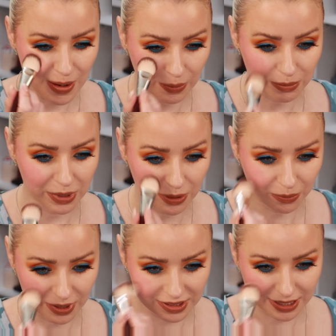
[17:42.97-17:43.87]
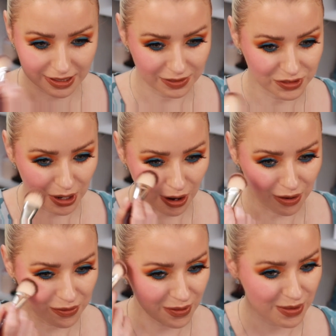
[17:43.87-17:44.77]
would be the one that gives
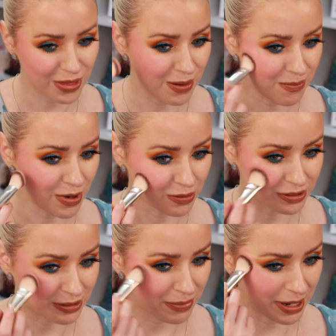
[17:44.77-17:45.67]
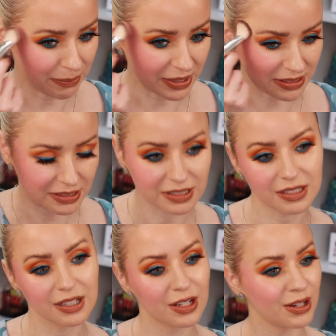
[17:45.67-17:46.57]
off the most pigment?
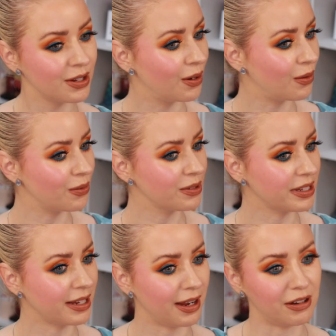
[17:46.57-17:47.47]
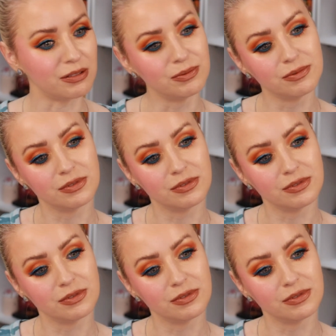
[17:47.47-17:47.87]
Holy cow.